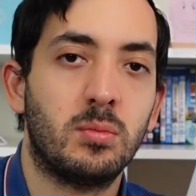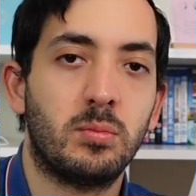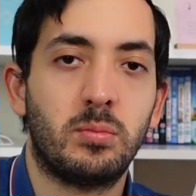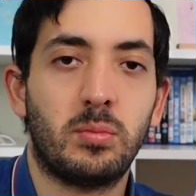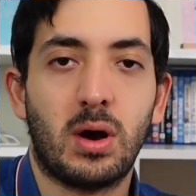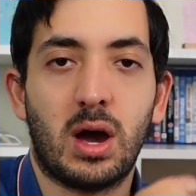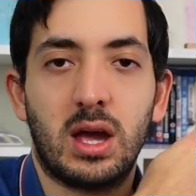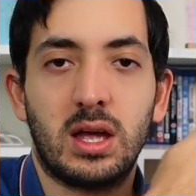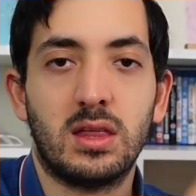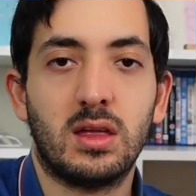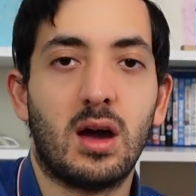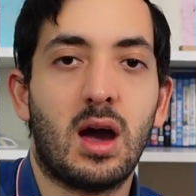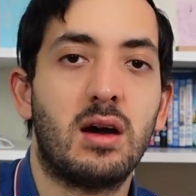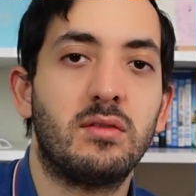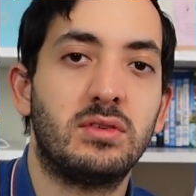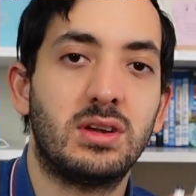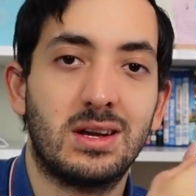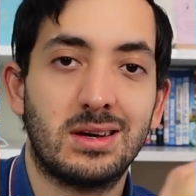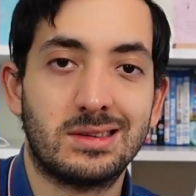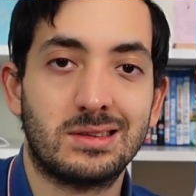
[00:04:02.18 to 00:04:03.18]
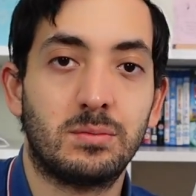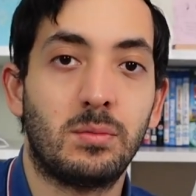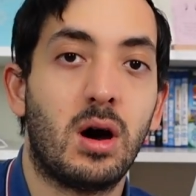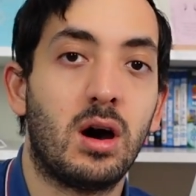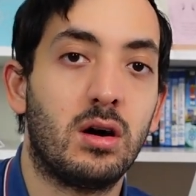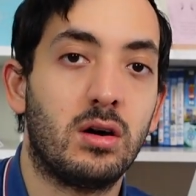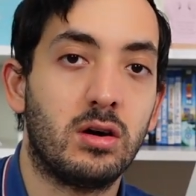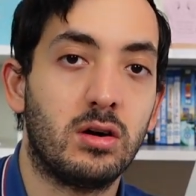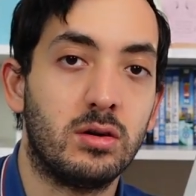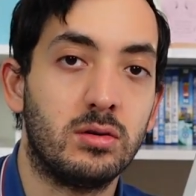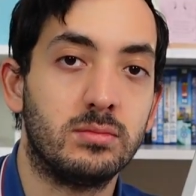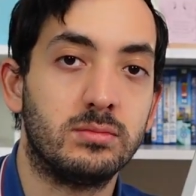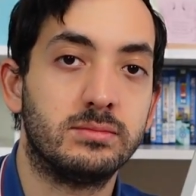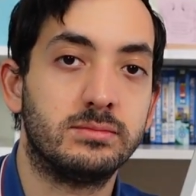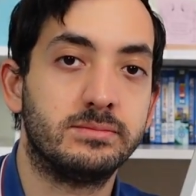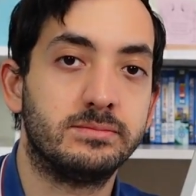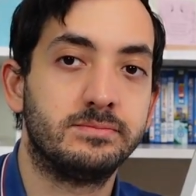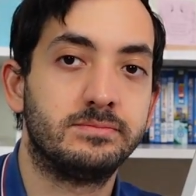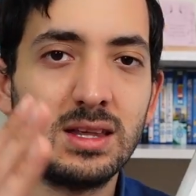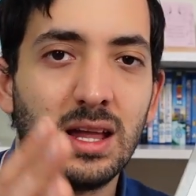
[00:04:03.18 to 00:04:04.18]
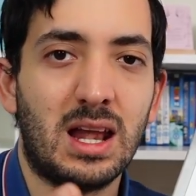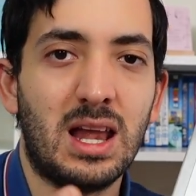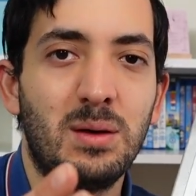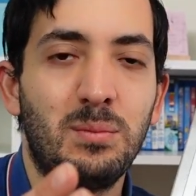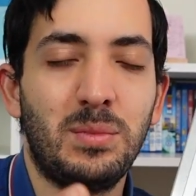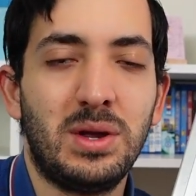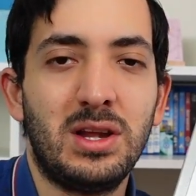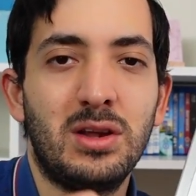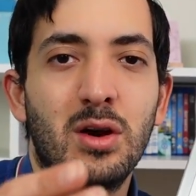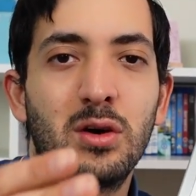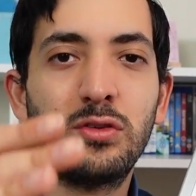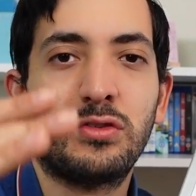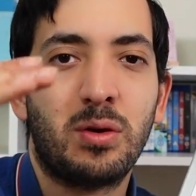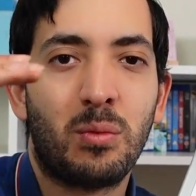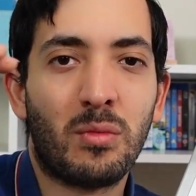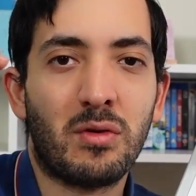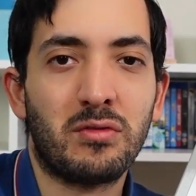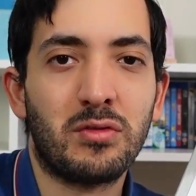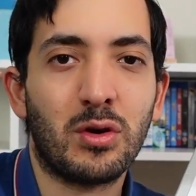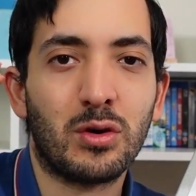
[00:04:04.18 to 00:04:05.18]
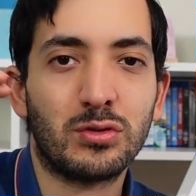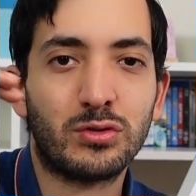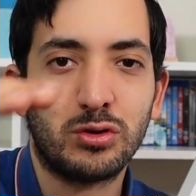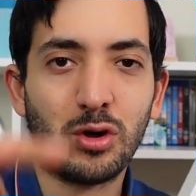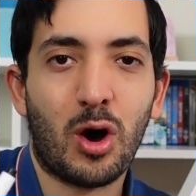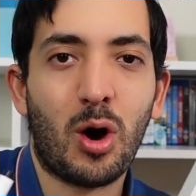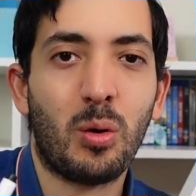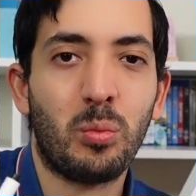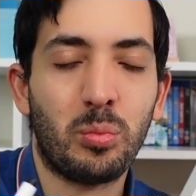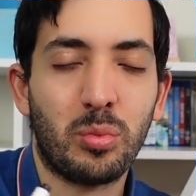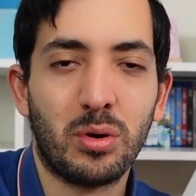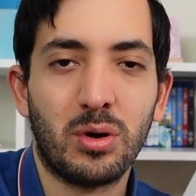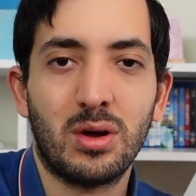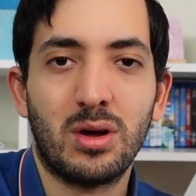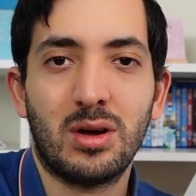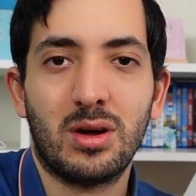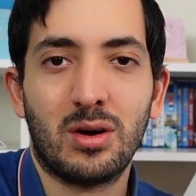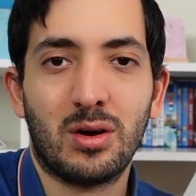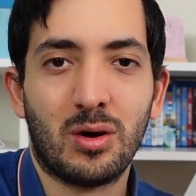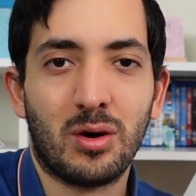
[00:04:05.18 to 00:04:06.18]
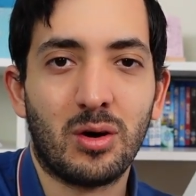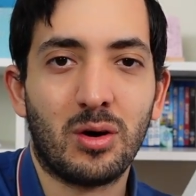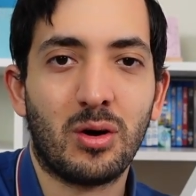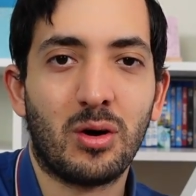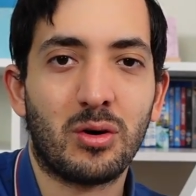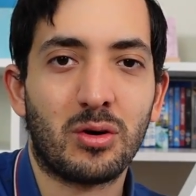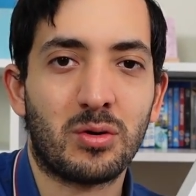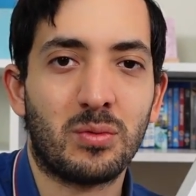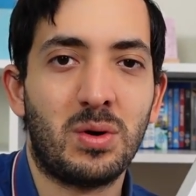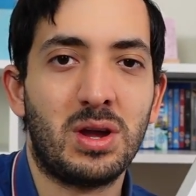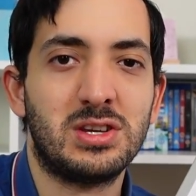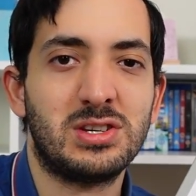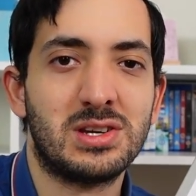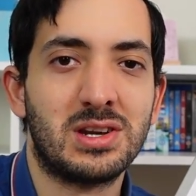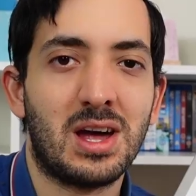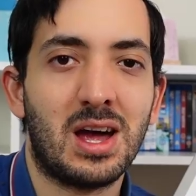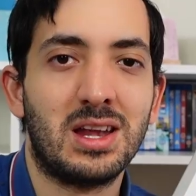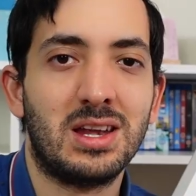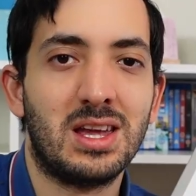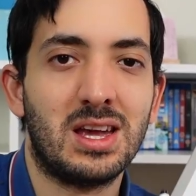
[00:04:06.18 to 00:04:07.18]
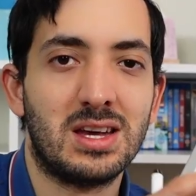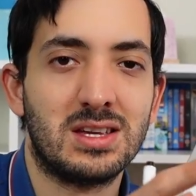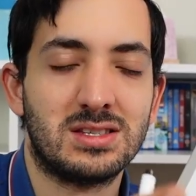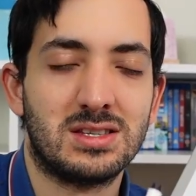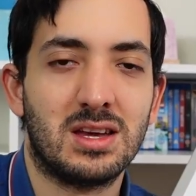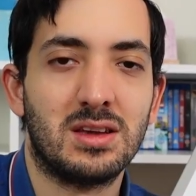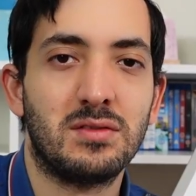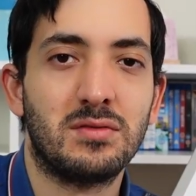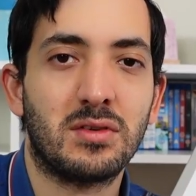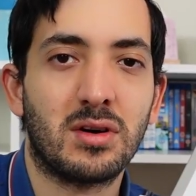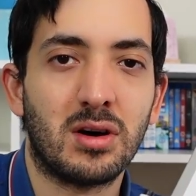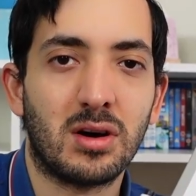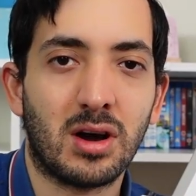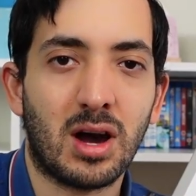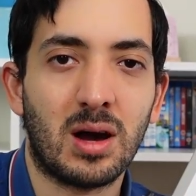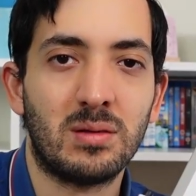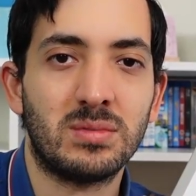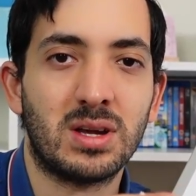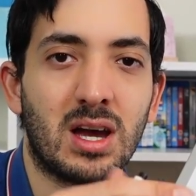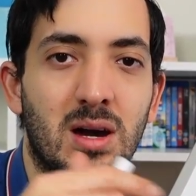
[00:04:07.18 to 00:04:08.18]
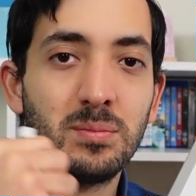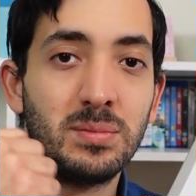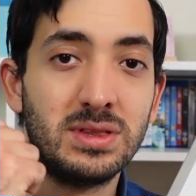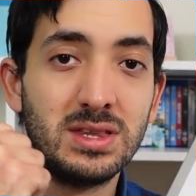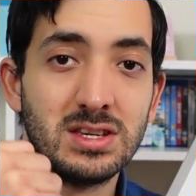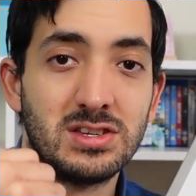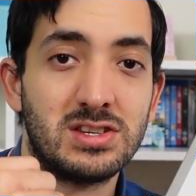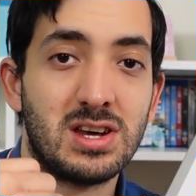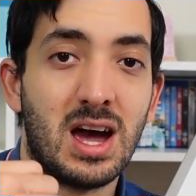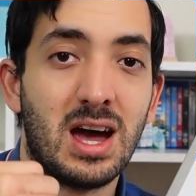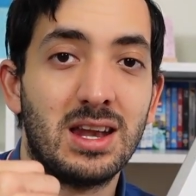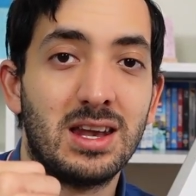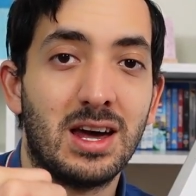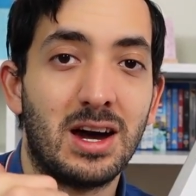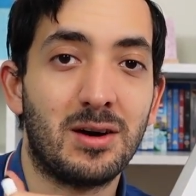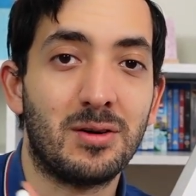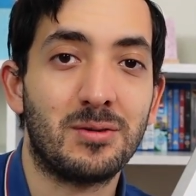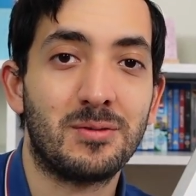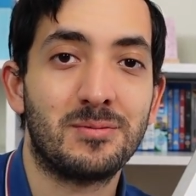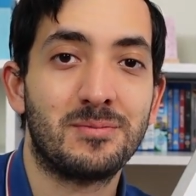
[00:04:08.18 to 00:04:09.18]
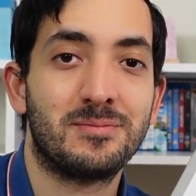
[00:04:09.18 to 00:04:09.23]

by having a smart home. Now let me know some of your top automation ideas that you've got coming up in the chat now.